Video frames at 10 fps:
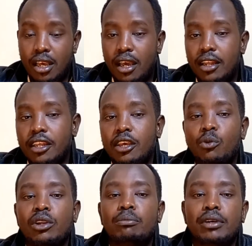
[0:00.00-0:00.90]
and he
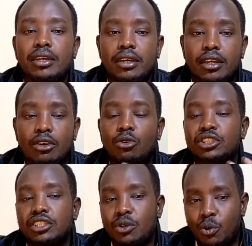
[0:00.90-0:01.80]
or
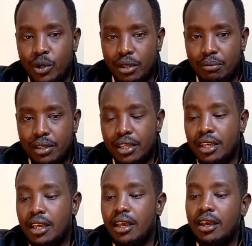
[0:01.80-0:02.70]
she will
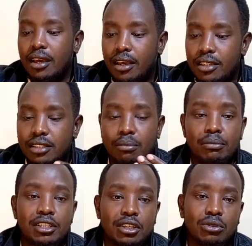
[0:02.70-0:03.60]
be
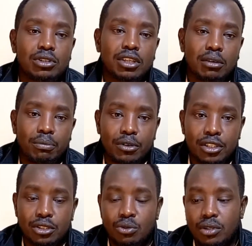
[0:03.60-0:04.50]
submitting those
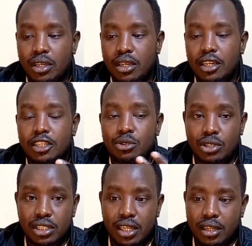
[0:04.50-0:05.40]
reports to the
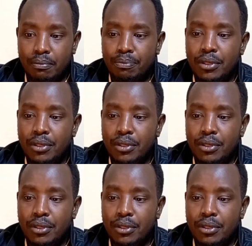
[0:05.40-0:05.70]
Treasury.